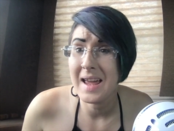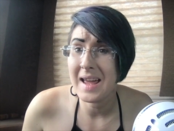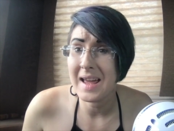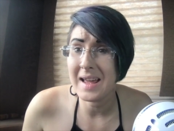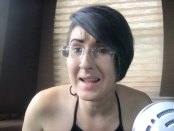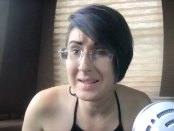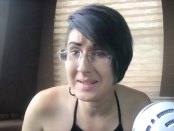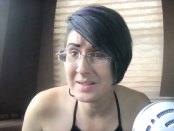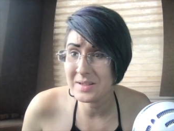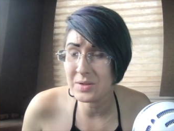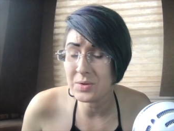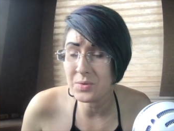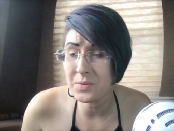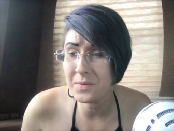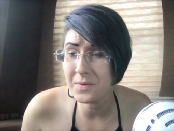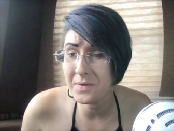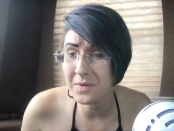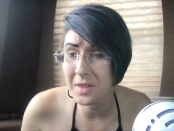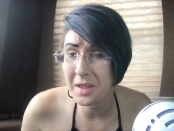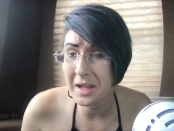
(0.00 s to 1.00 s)
and
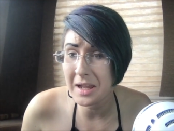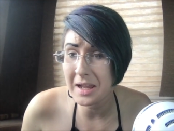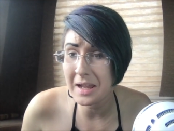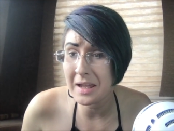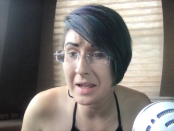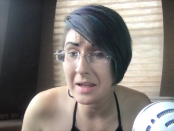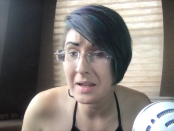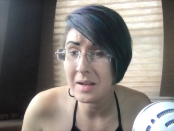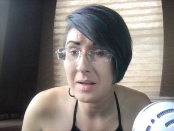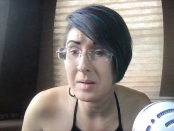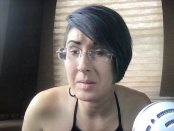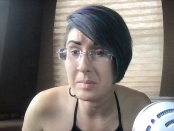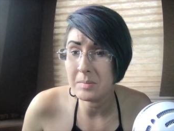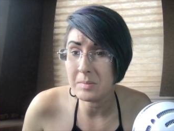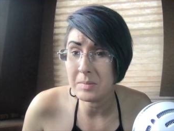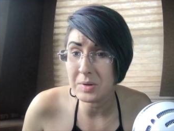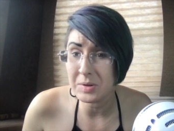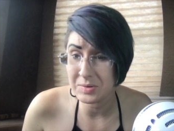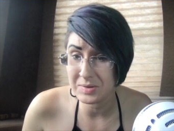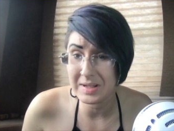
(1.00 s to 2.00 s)
soothing
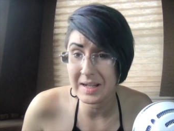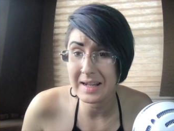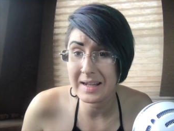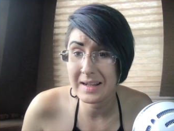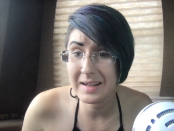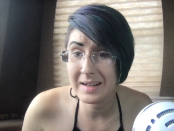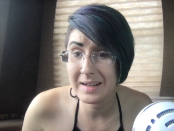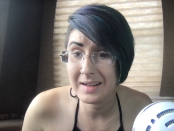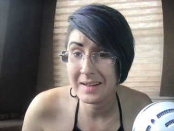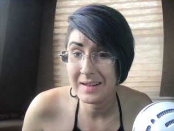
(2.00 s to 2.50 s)
music.